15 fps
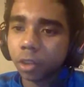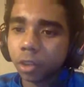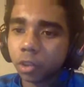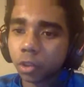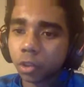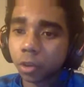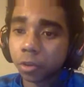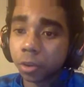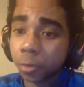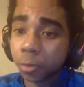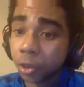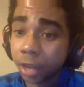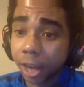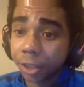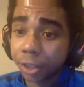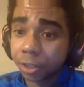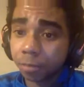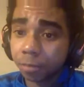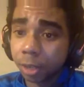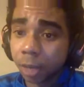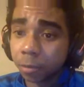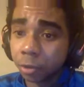So
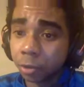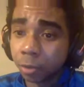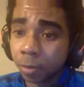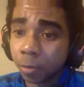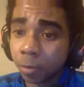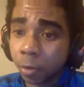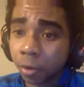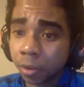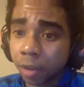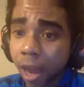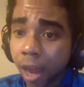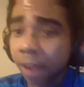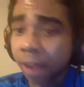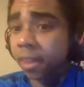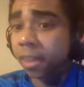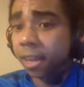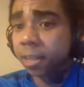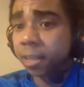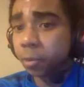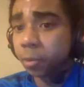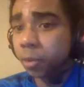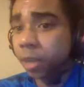communication becomes super important, and like
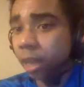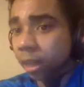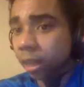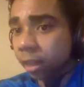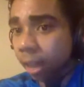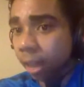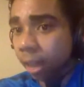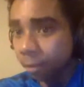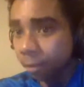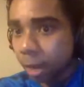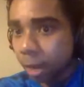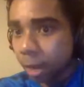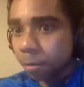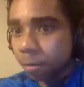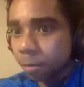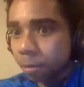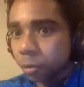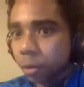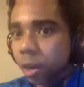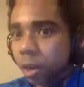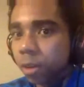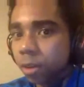it's between 11 people
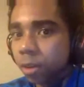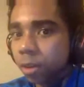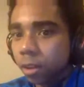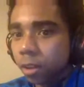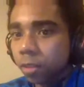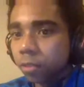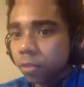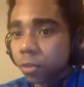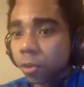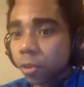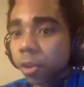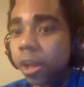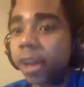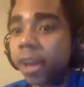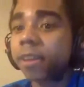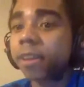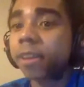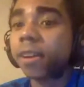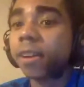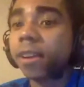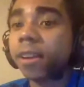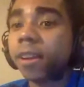as well. So
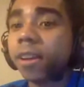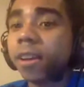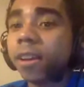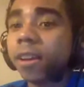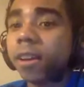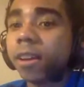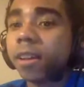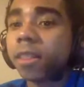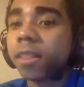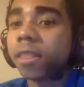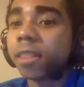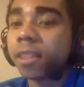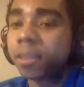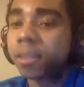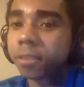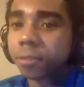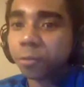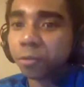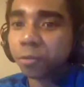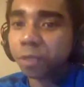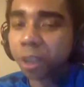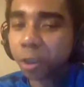like
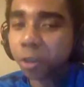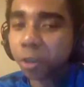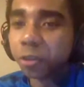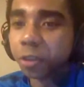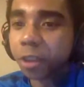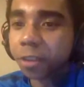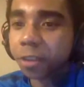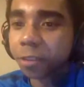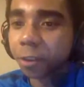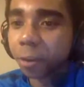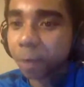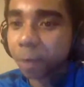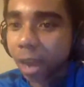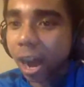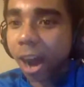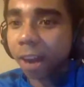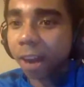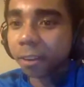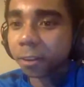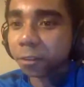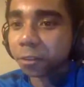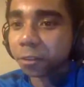it's going to be
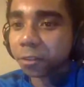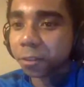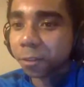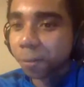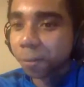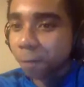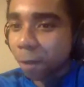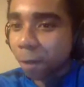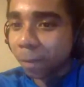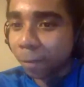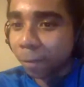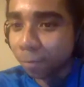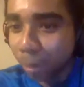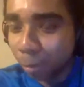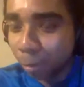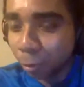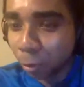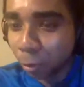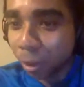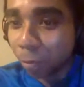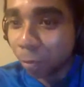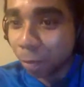hard because if you have 11 people
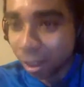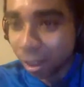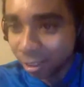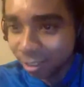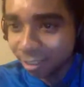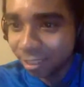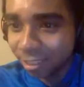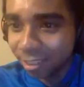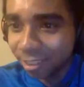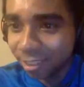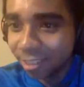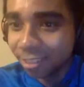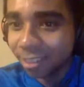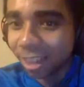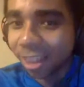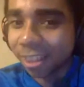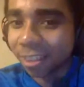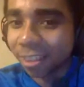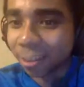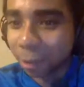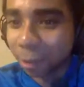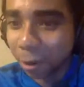talking at once, like
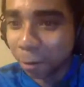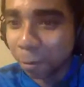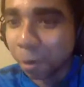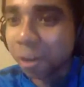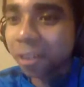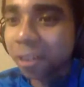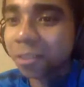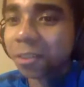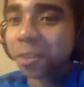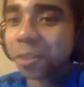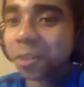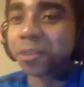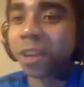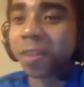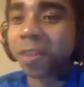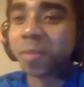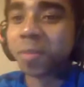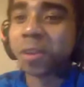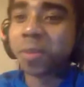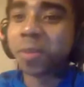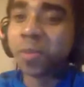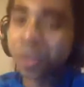it's not going to work. So there's going to have to be
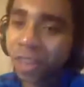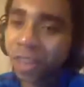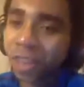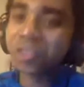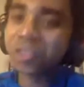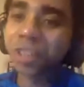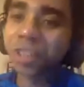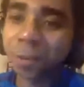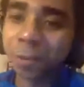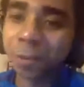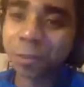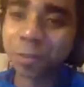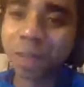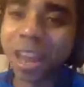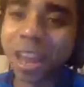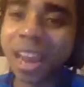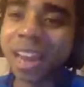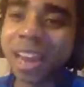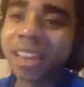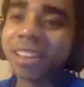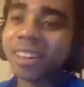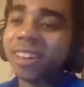communication channels
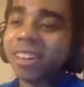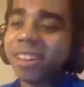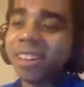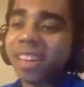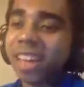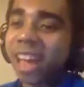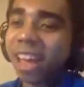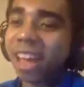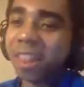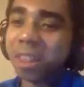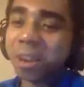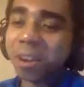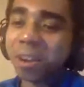made, and